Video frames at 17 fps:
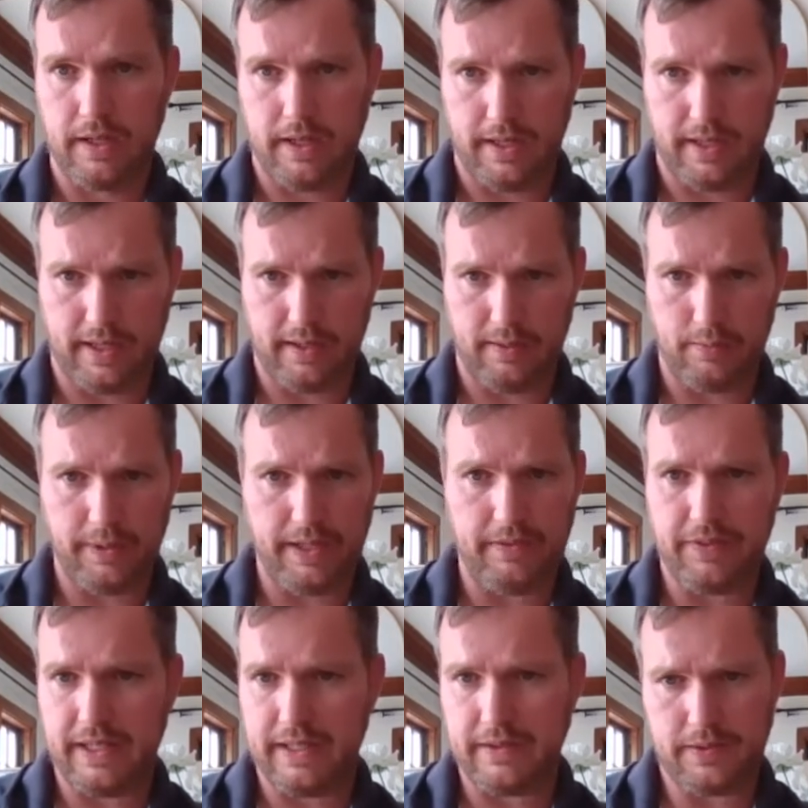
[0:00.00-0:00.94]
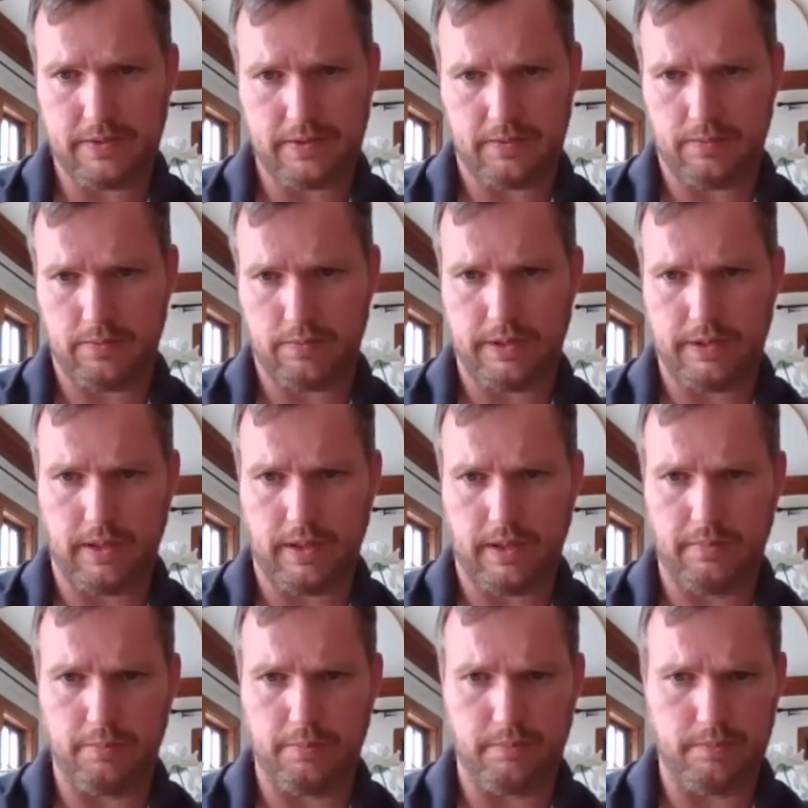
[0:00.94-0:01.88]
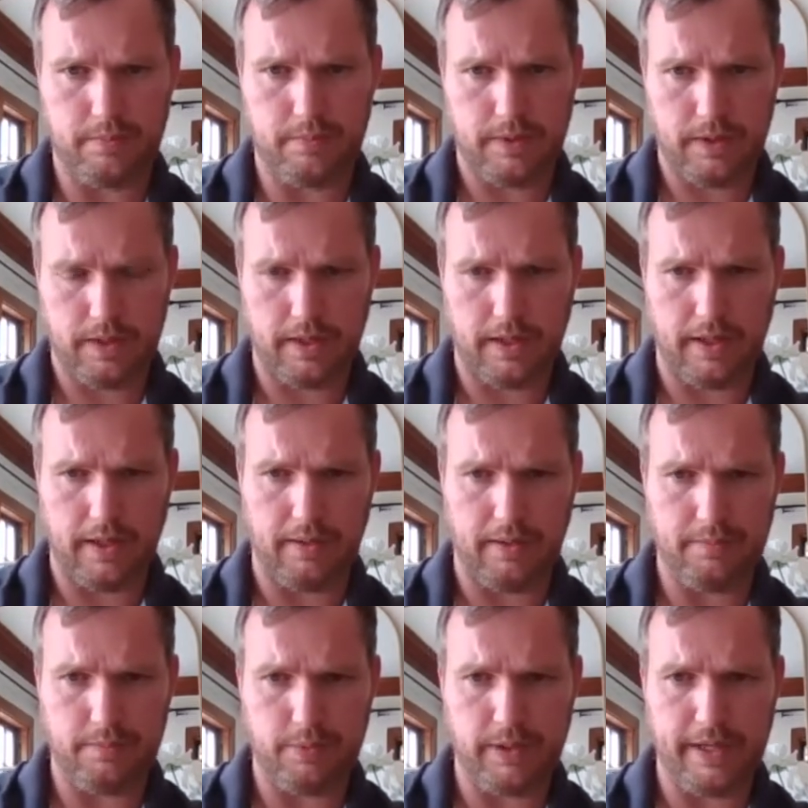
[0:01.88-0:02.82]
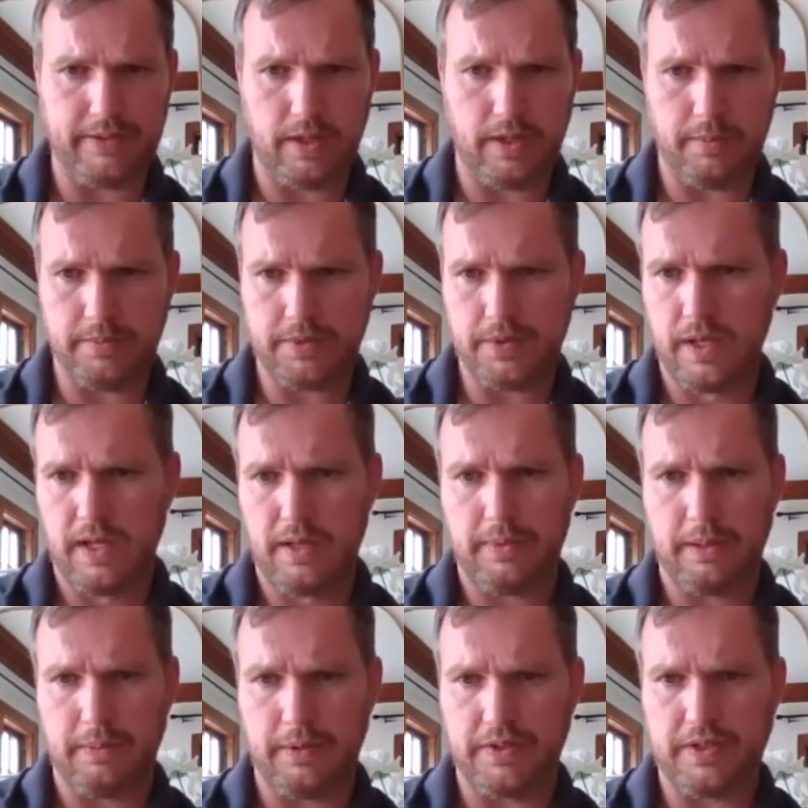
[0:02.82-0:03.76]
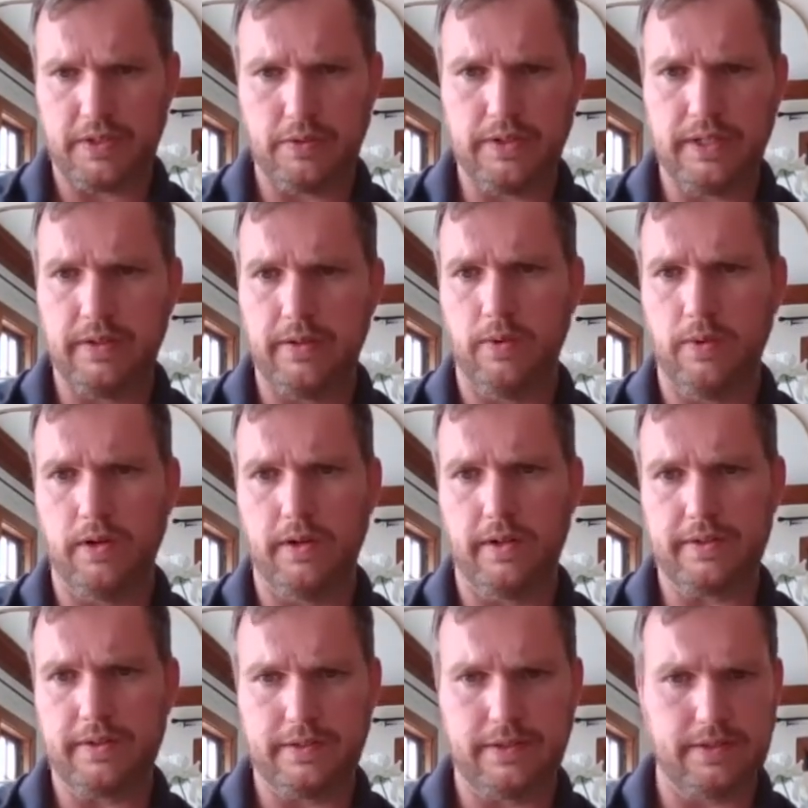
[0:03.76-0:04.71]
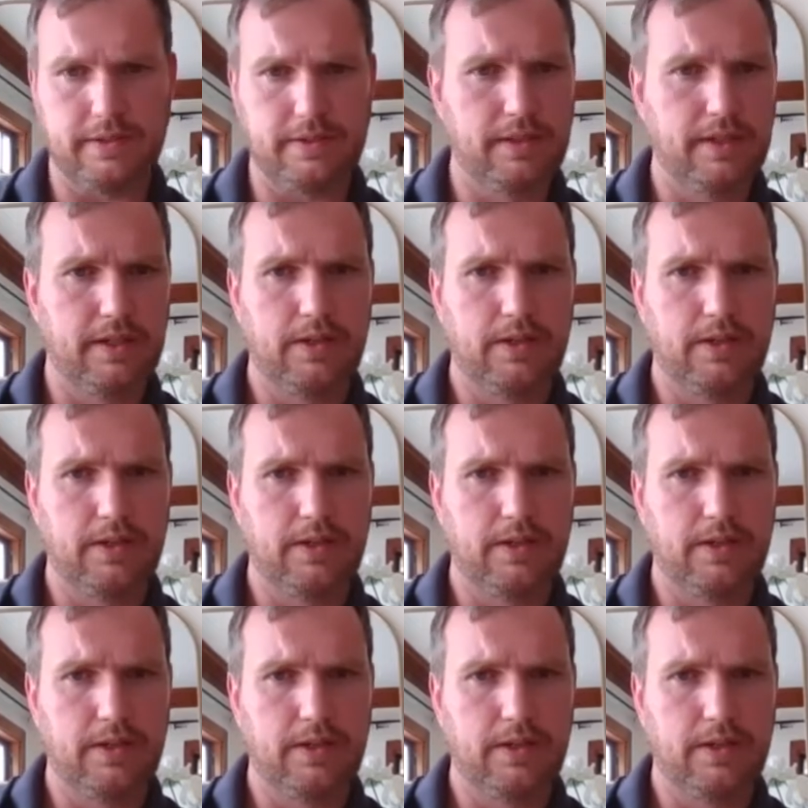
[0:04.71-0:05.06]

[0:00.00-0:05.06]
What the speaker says: We have things, we call them breadcrumbs, be able to see who did the work. This is